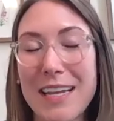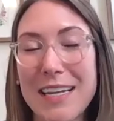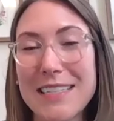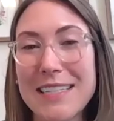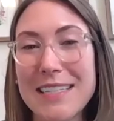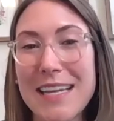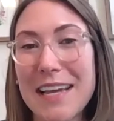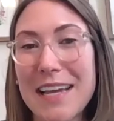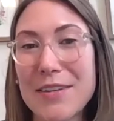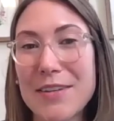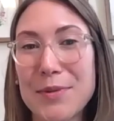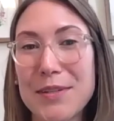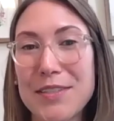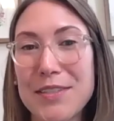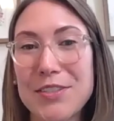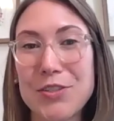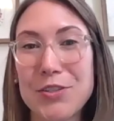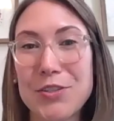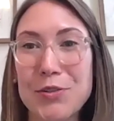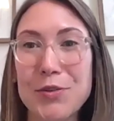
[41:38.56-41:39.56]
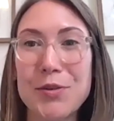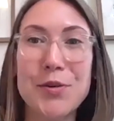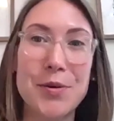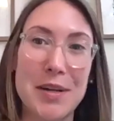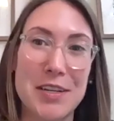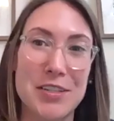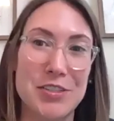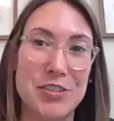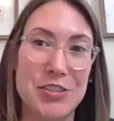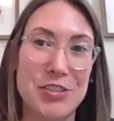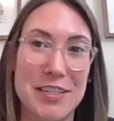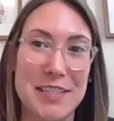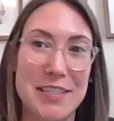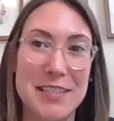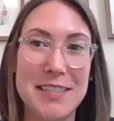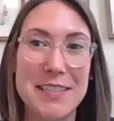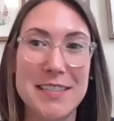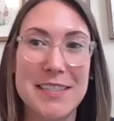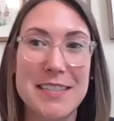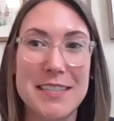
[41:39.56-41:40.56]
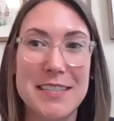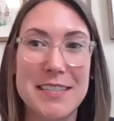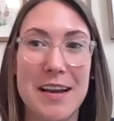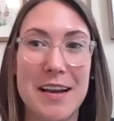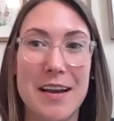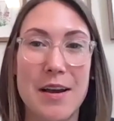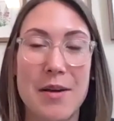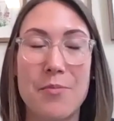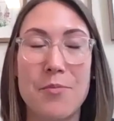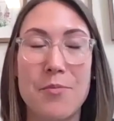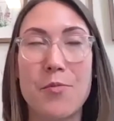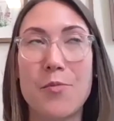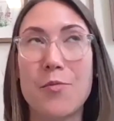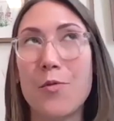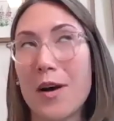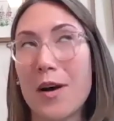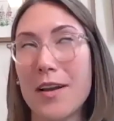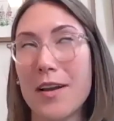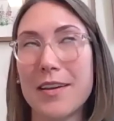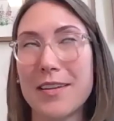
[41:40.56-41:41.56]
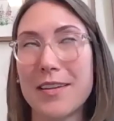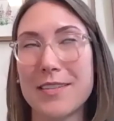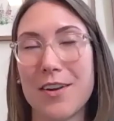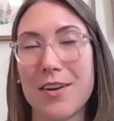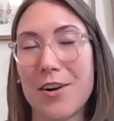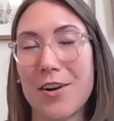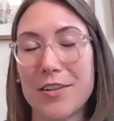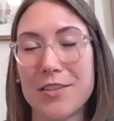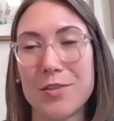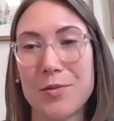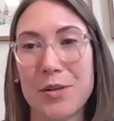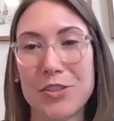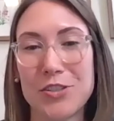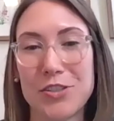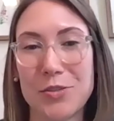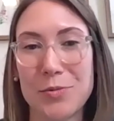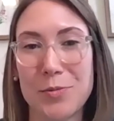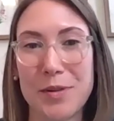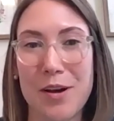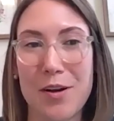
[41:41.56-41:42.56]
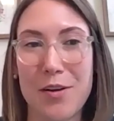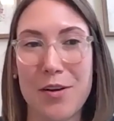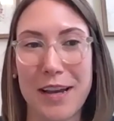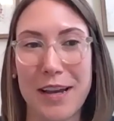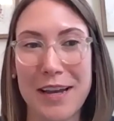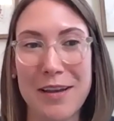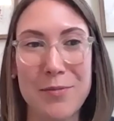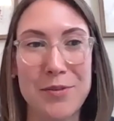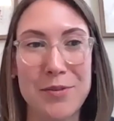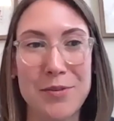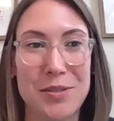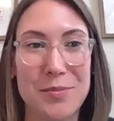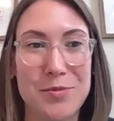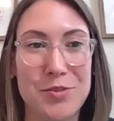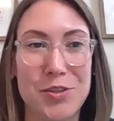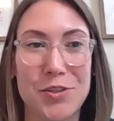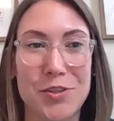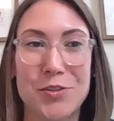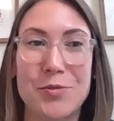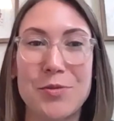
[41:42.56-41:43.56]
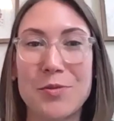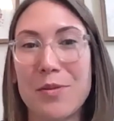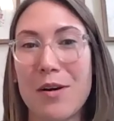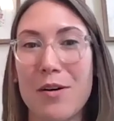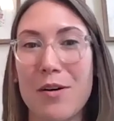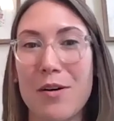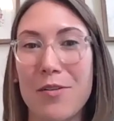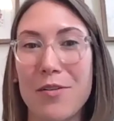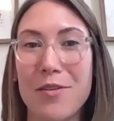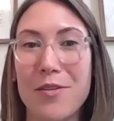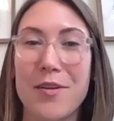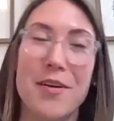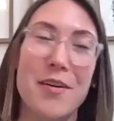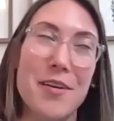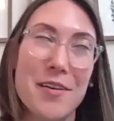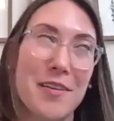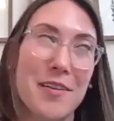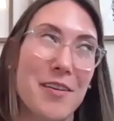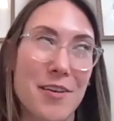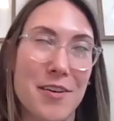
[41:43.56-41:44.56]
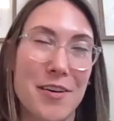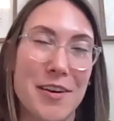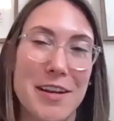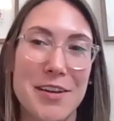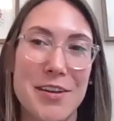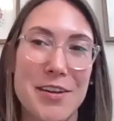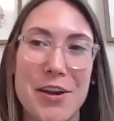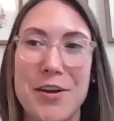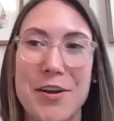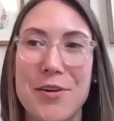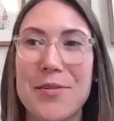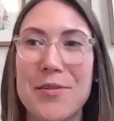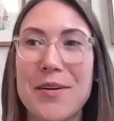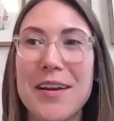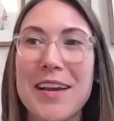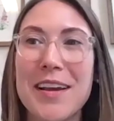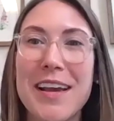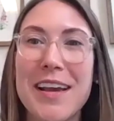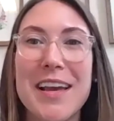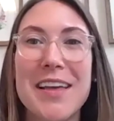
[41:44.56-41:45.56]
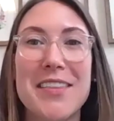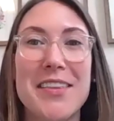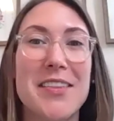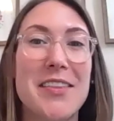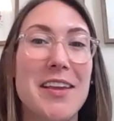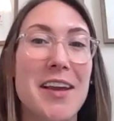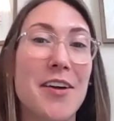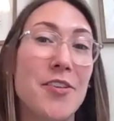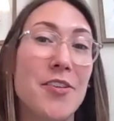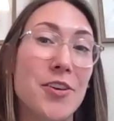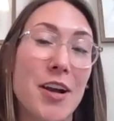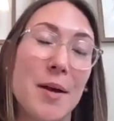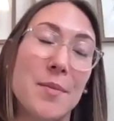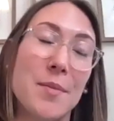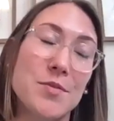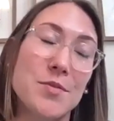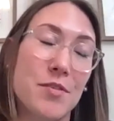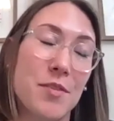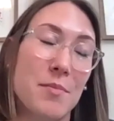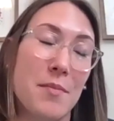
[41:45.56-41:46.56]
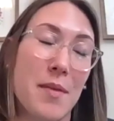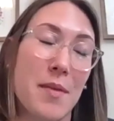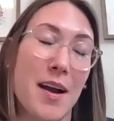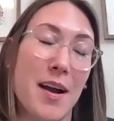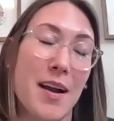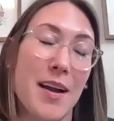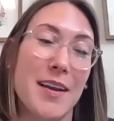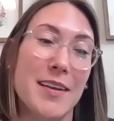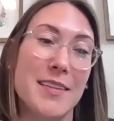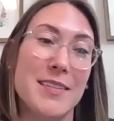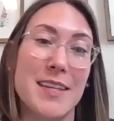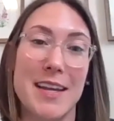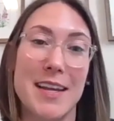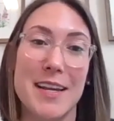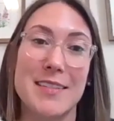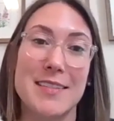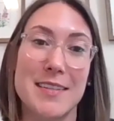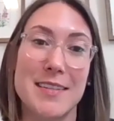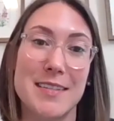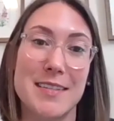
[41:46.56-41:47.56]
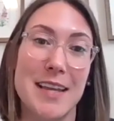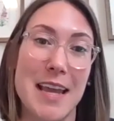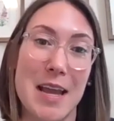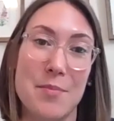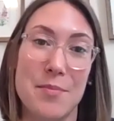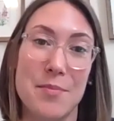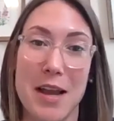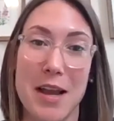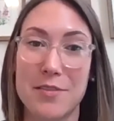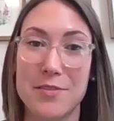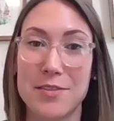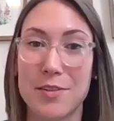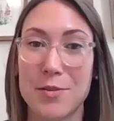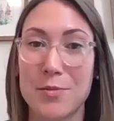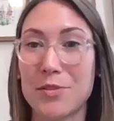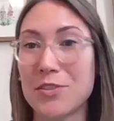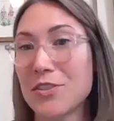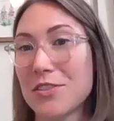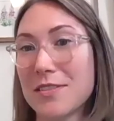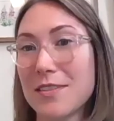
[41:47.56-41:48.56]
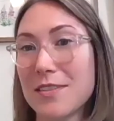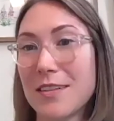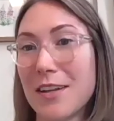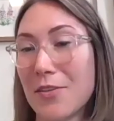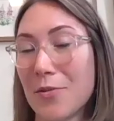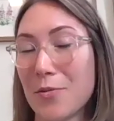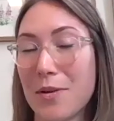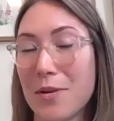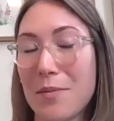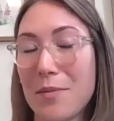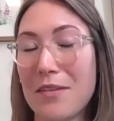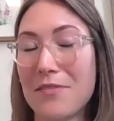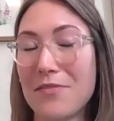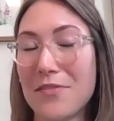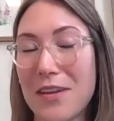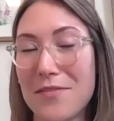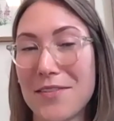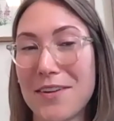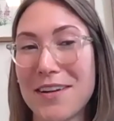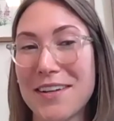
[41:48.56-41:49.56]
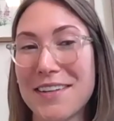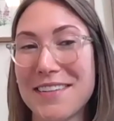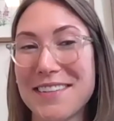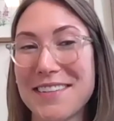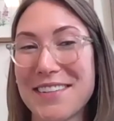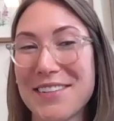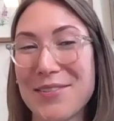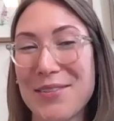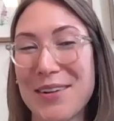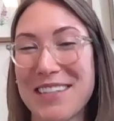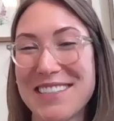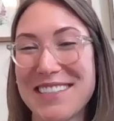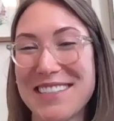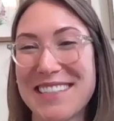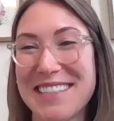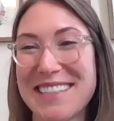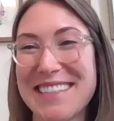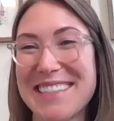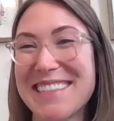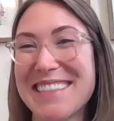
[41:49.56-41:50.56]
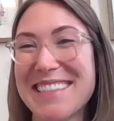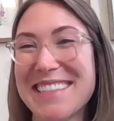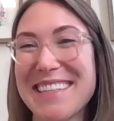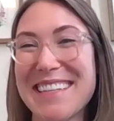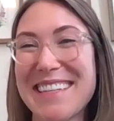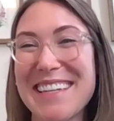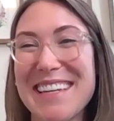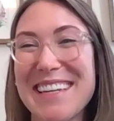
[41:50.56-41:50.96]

I'd like to end with two questions. One is the hardest question we all get, which I'm sure you all already know. Then the other comes from my days as a camp counselor, which is another one of my favorite questions.